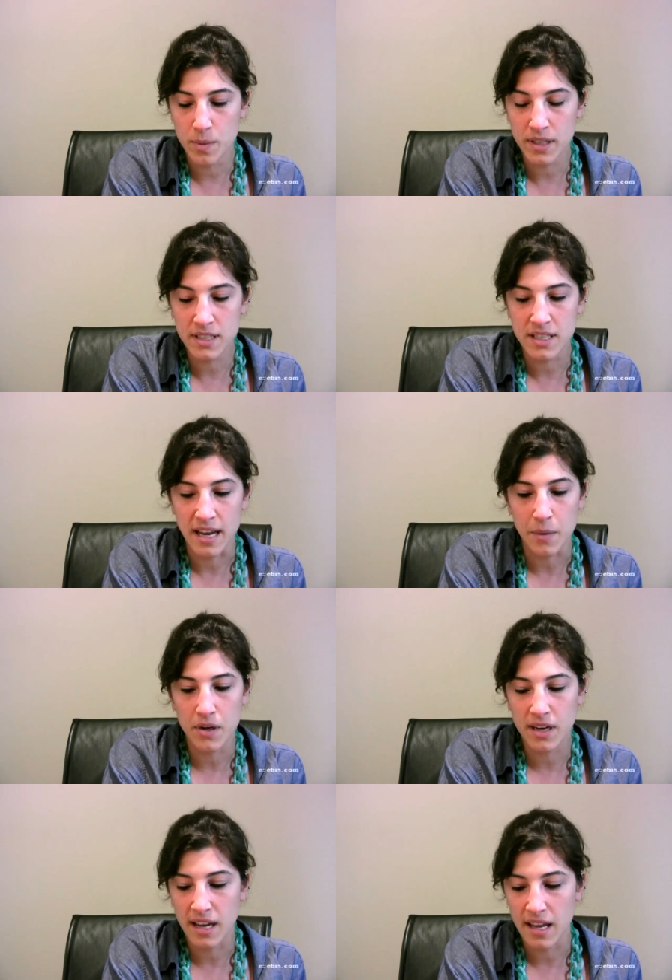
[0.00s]
build a
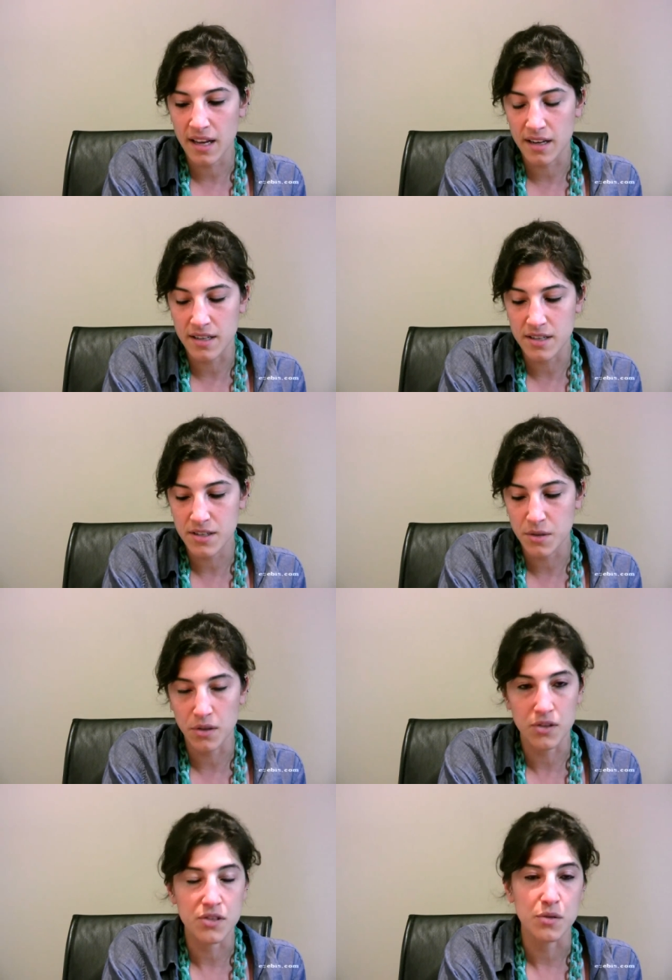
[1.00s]
network and you
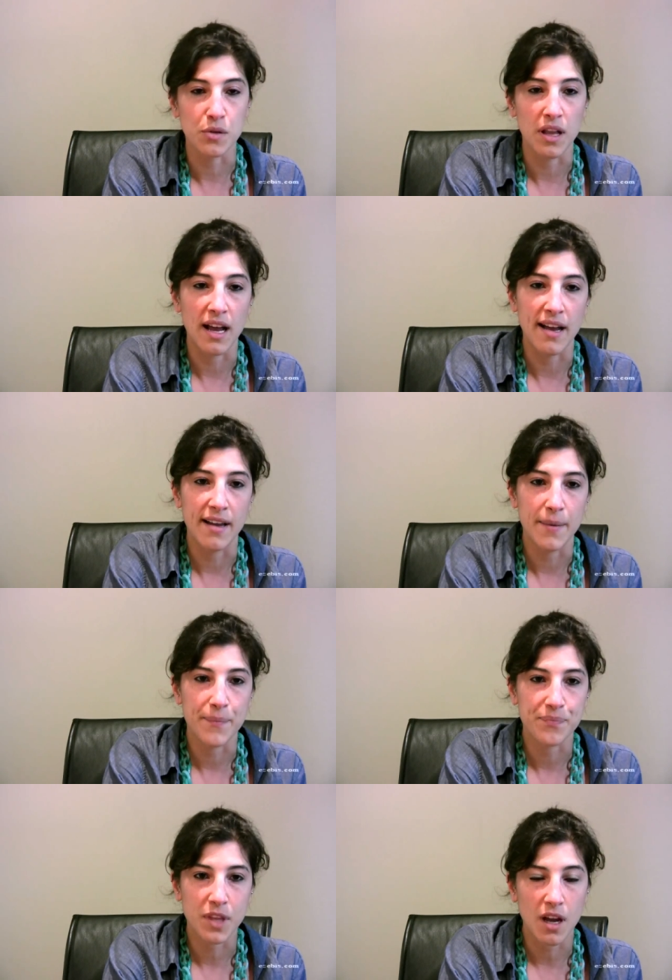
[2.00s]
learn to rely
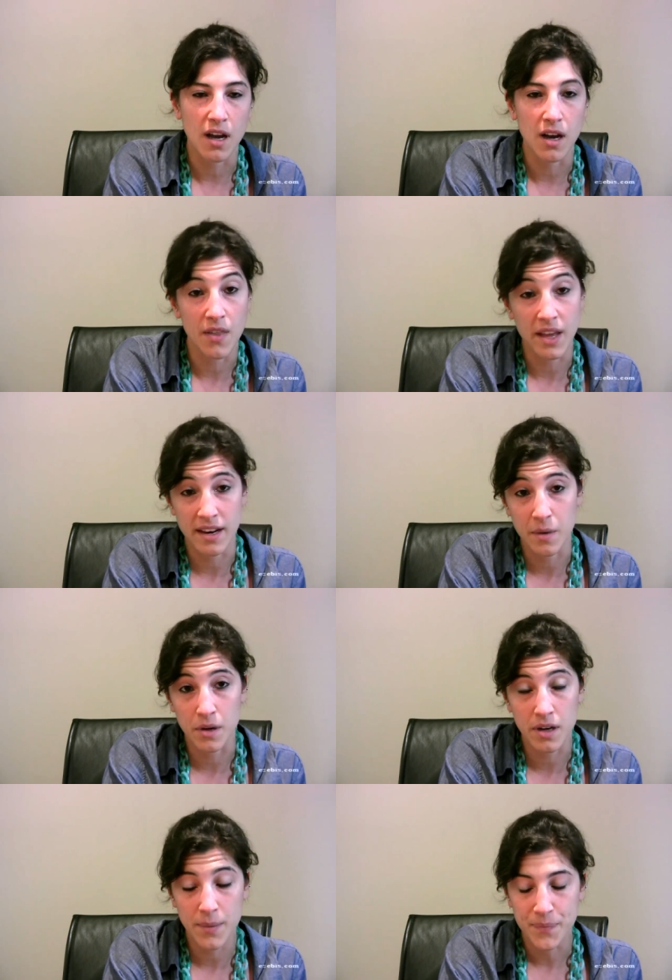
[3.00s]
on that network.